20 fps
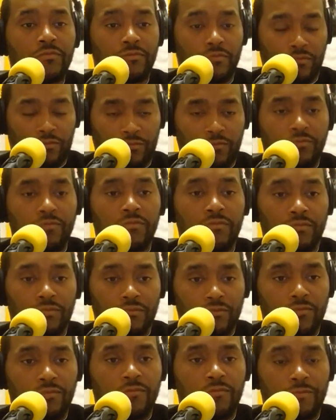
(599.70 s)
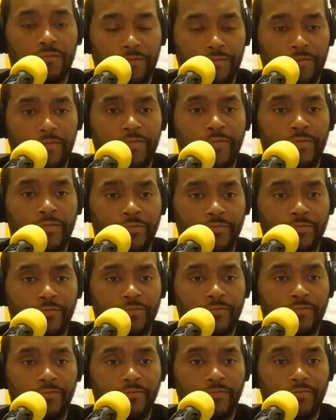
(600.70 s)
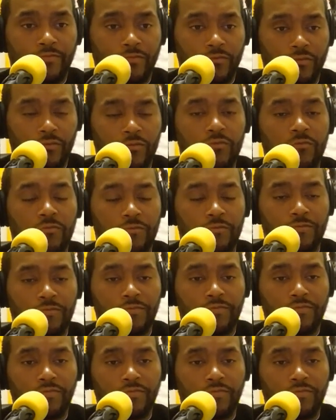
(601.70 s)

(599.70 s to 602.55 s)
(silent)